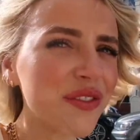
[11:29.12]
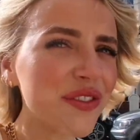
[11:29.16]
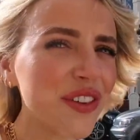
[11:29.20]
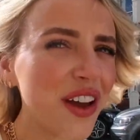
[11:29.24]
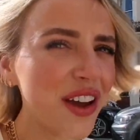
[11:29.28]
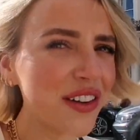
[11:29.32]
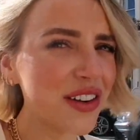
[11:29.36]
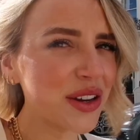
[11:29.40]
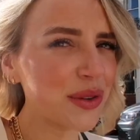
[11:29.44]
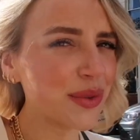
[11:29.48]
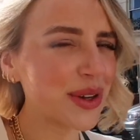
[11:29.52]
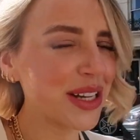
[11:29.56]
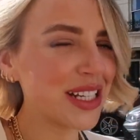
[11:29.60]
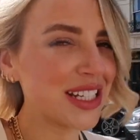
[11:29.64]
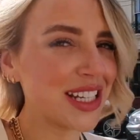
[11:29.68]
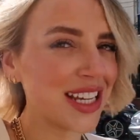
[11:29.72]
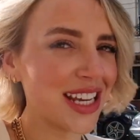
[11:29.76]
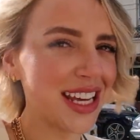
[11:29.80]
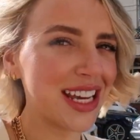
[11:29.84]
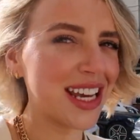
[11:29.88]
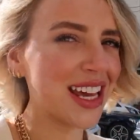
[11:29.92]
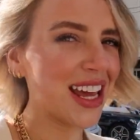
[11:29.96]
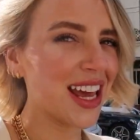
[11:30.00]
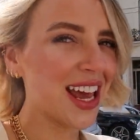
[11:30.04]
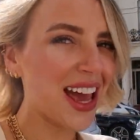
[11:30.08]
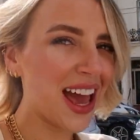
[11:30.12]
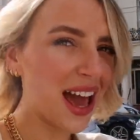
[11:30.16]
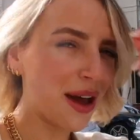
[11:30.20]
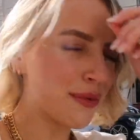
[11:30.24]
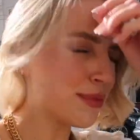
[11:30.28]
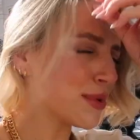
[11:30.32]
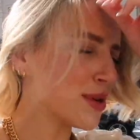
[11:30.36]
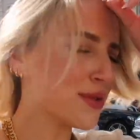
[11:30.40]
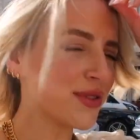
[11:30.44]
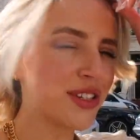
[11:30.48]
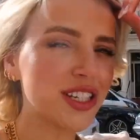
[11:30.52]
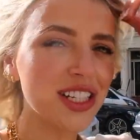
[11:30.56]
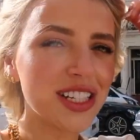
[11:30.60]
very windy. And
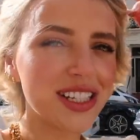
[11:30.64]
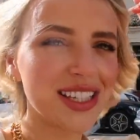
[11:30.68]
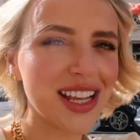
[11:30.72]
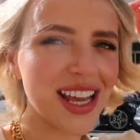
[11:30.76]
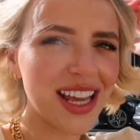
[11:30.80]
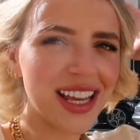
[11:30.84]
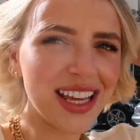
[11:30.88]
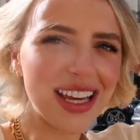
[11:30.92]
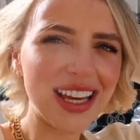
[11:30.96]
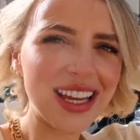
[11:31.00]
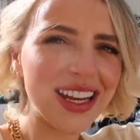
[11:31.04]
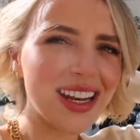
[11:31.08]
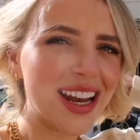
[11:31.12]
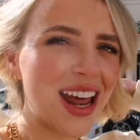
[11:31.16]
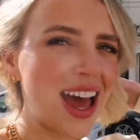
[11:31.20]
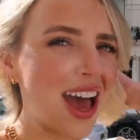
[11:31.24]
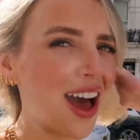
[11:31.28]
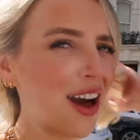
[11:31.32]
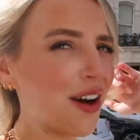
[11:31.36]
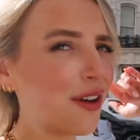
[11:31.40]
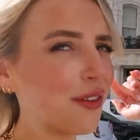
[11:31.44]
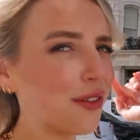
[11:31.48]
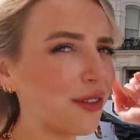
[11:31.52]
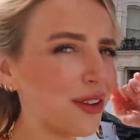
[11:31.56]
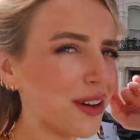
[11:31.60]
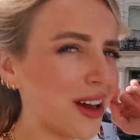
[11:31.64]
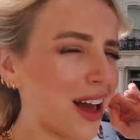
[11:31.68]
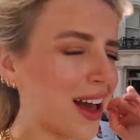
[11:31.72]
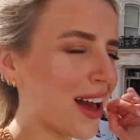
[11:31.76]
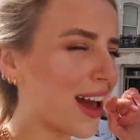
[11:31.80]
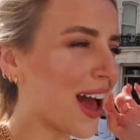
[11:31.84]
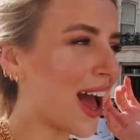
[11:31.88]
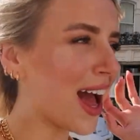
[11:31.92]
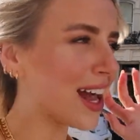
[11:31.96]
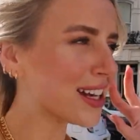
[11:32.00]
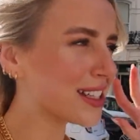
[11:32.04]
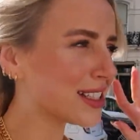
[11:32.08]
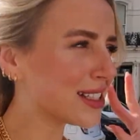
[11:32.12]
we were just saying how
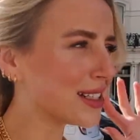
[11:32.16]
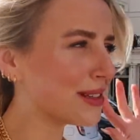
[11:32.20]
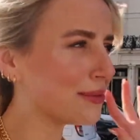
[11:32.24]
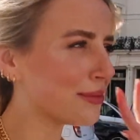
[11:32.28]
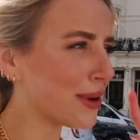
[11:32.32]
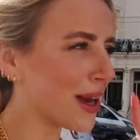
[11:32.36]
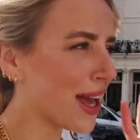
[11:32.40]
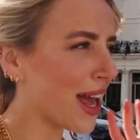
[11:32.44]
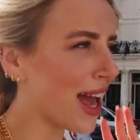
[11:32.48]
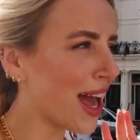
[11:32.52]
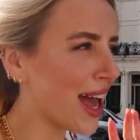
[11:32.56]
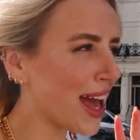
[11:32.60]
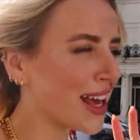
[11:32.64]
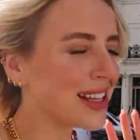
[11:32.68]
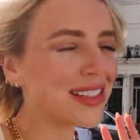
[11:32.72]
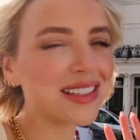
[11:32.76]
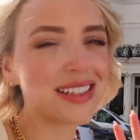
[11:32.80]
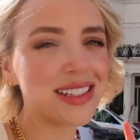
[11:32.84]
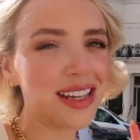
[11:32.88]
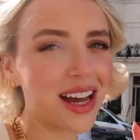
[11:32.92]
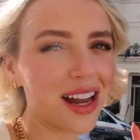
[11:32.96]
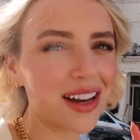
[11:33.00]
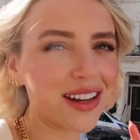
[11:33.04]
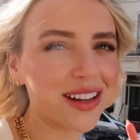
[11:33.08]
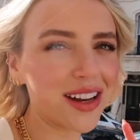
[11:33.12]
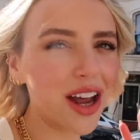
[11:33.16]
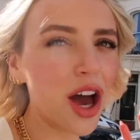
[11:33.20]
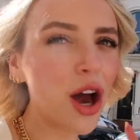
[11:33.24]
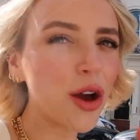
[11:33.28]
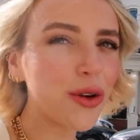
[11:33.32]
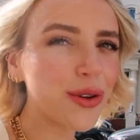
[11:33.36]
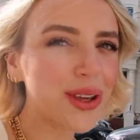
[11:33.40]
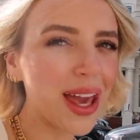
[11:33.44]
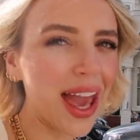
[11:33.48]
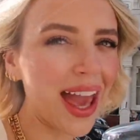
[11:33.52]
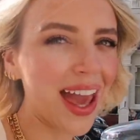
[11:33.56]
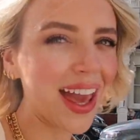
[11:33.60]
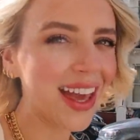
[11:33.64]
actually my hair's done
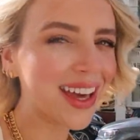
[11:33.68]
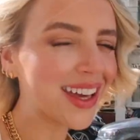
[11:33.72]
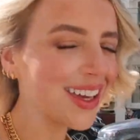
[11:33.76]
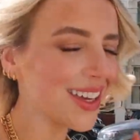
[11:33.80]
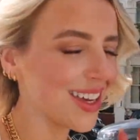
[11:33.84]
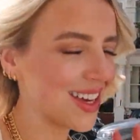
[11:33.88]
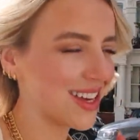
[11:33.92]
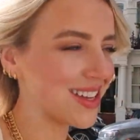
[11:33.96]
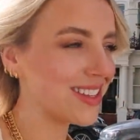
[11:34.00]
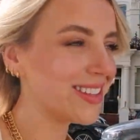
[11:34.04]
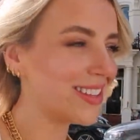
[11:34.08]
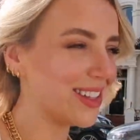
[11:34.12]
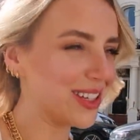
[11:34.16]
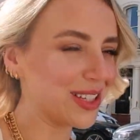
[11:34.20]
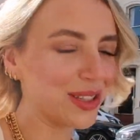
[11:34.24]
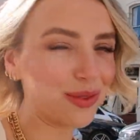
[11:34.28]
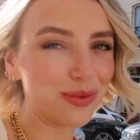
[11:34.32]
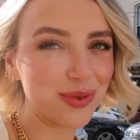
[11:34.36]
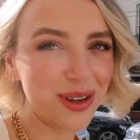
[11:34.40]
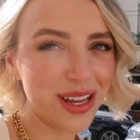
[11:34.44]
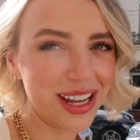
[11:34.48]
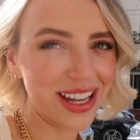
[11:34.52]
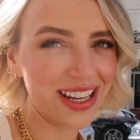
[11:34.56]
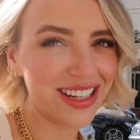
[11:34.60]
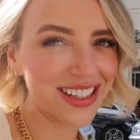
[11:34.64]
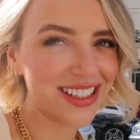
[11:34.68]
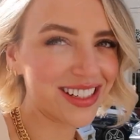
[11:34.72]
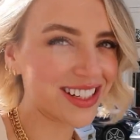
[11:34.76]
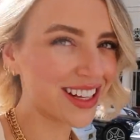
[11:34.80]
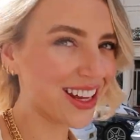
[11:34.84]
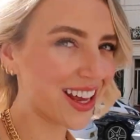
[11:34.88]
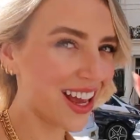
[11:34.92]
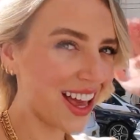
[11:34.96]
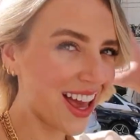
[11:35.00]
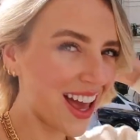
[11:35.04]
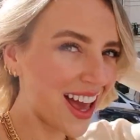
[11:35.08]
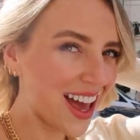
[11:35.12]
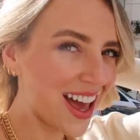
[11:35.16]
okay in this
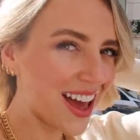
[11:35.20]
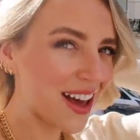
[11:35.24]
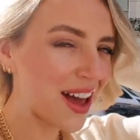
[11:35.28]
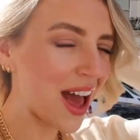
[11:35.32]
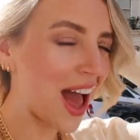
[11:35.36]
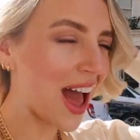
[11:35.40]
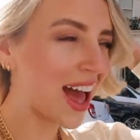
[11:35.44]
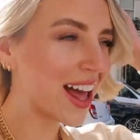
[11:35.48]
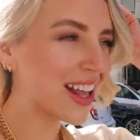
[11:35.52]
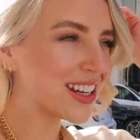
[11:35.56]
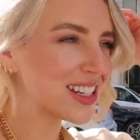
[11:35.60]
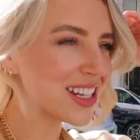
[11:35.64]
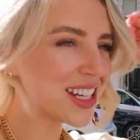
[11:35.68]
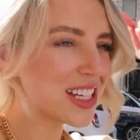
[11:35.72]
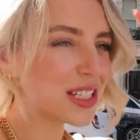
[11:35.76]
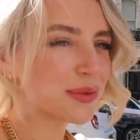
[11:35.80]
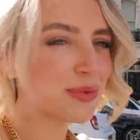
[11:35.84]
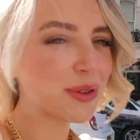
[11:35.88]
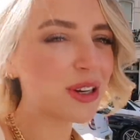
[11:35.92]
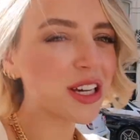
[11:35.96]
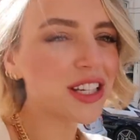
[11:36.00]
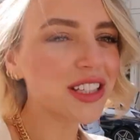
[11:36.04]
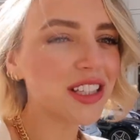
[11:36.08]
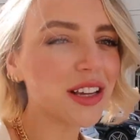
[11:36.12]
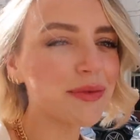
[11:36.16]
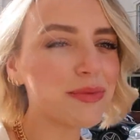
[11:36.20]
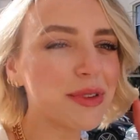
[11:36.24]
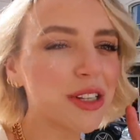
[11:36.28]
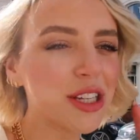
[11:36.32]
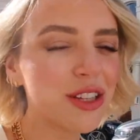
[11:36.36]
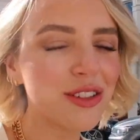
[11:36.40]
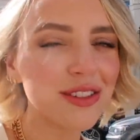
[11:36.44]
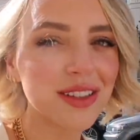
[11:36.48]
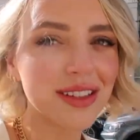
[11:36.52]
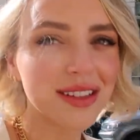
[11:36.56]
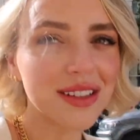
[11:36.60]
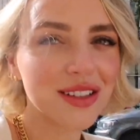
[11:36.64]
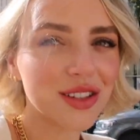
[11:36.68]
wind. And it's because I've been
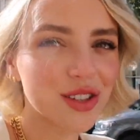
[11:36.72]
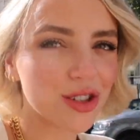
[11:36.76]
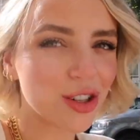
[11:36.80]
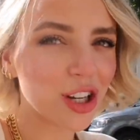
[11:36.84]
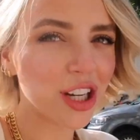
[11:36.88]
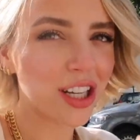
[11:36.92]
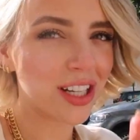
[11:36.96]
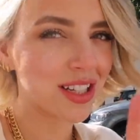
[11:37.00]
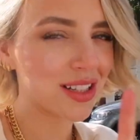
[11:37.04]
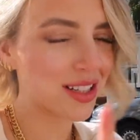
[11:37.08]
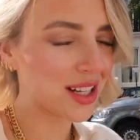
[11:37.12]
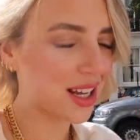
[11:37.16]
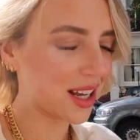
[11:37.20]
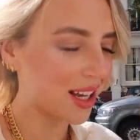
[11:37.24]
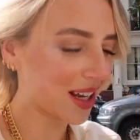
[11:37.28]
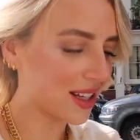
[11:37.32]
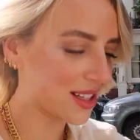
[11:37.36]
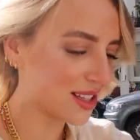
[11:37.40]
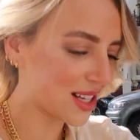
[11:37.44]
using the straighteners, like I